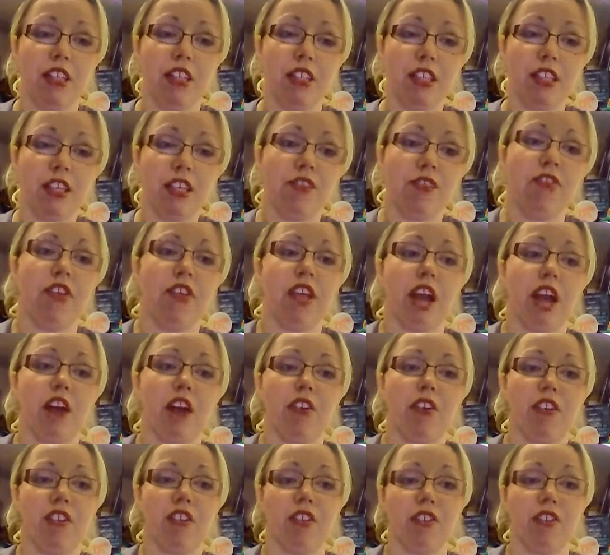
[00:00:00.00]
give the
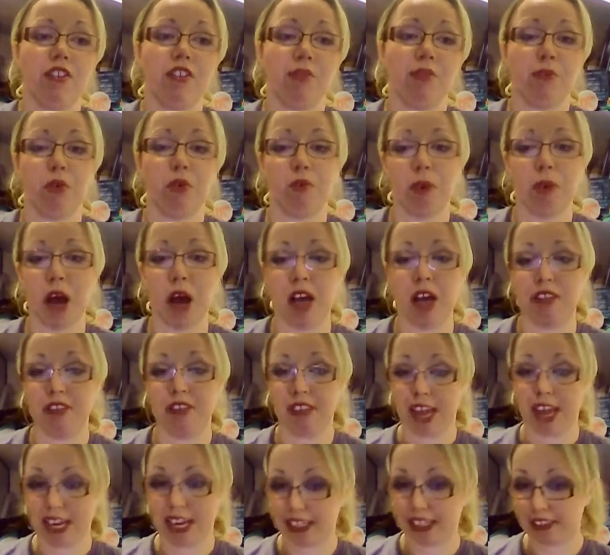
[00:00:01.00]
characters more
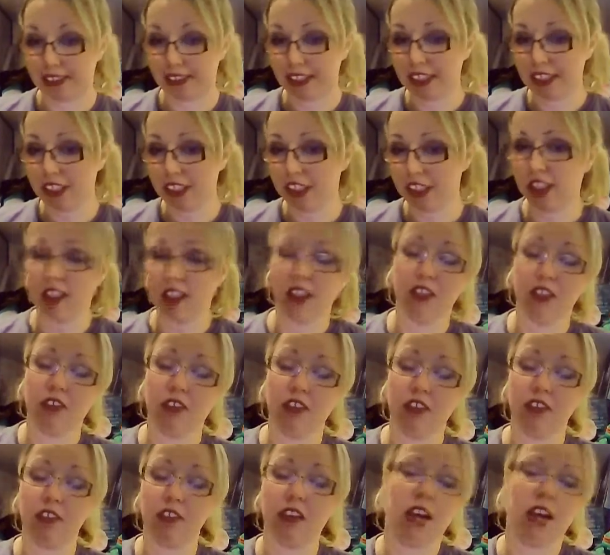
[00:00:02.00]
personality,
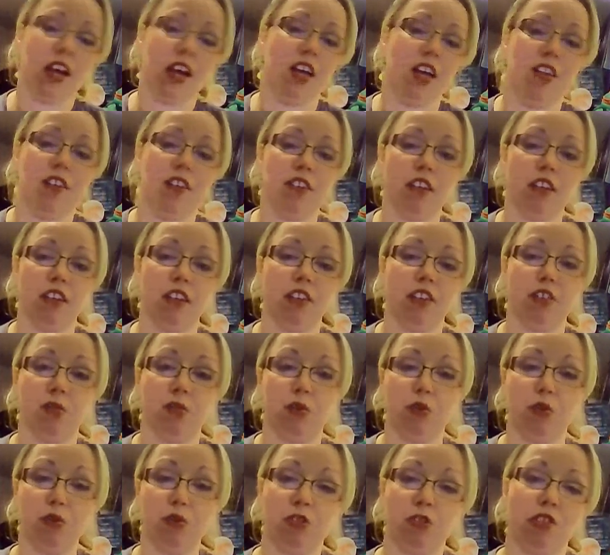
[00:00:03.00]
because the Turtles
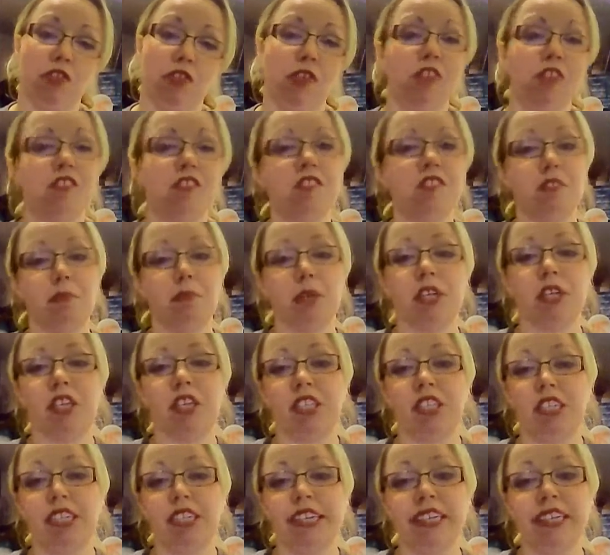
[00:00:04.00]
were also very similar
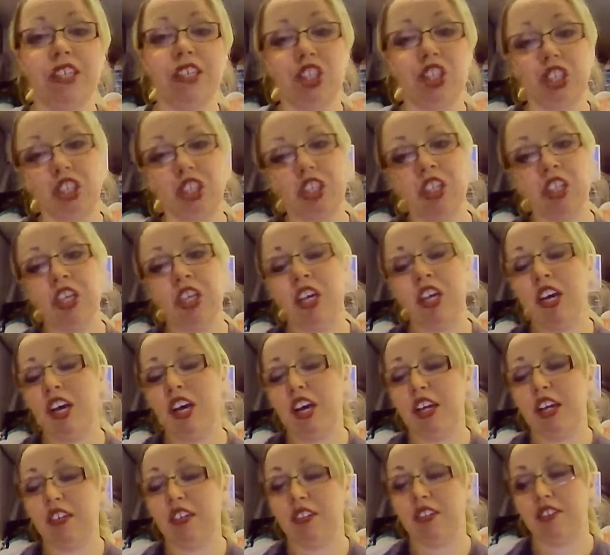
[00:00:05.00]
in nature
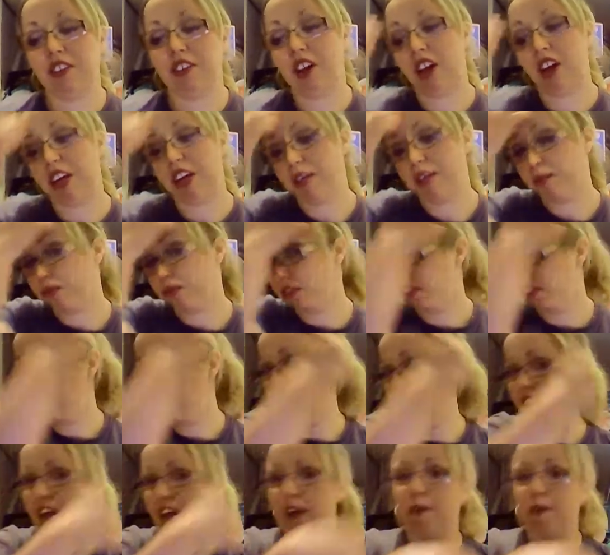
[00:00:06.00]
at the times.
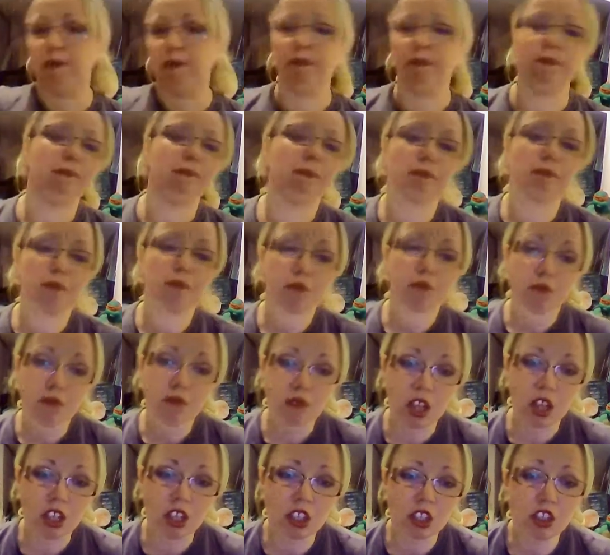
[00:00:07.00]

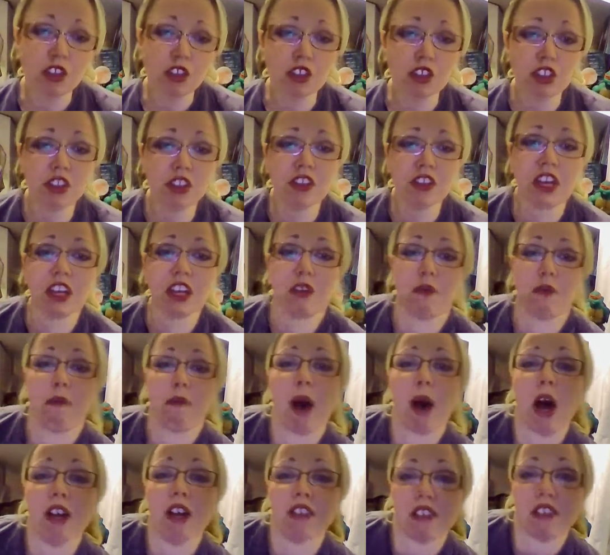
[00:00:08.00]
You could tell them
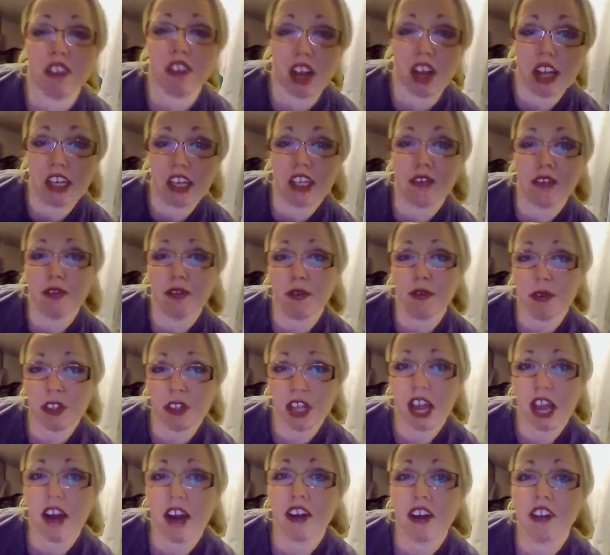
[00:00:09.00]
apart slightly from the
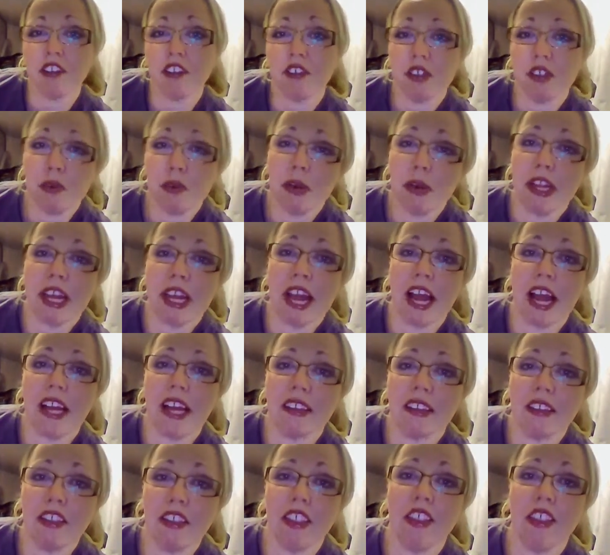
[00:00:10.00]
character and the way they
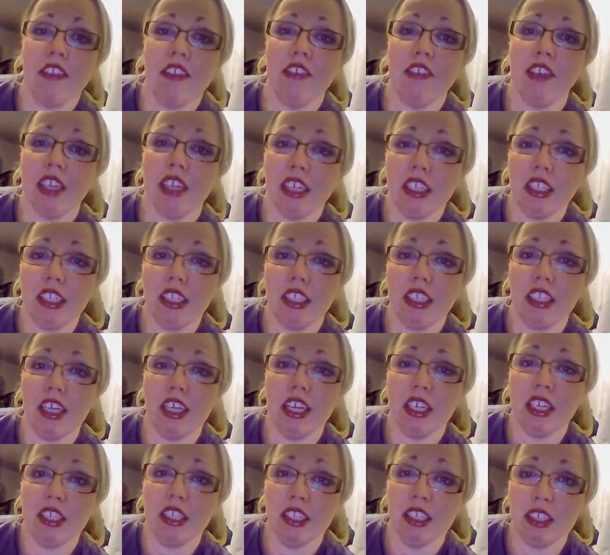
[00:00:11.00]
acted
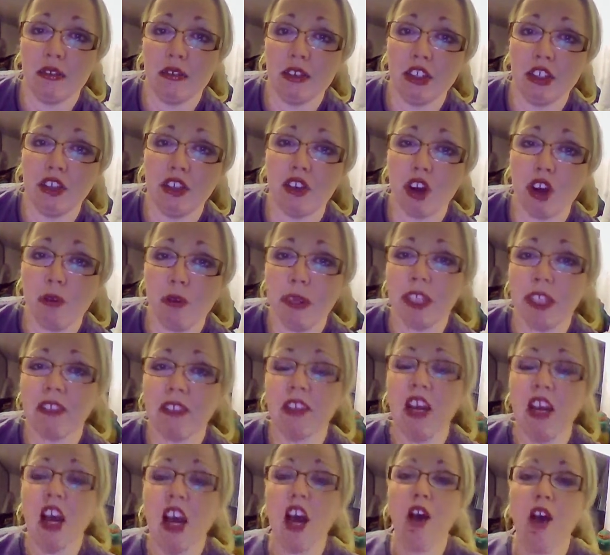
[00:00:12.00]
in the original
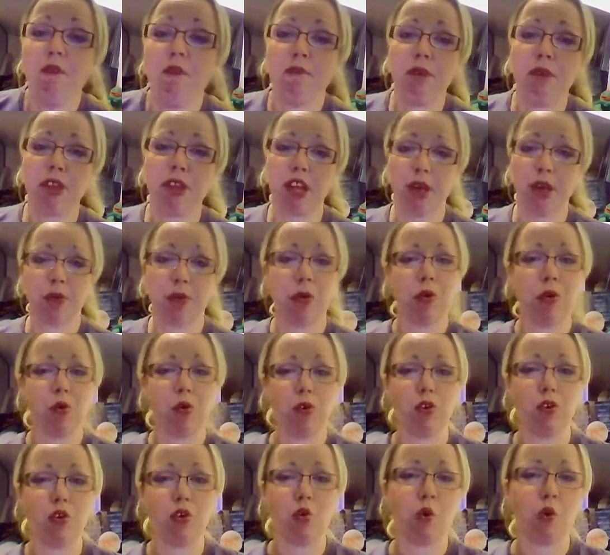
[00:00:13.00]
comics, but they were
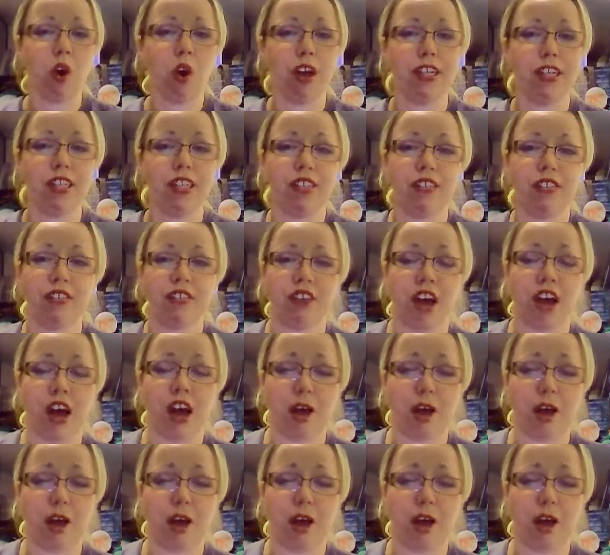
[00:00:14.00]
all quite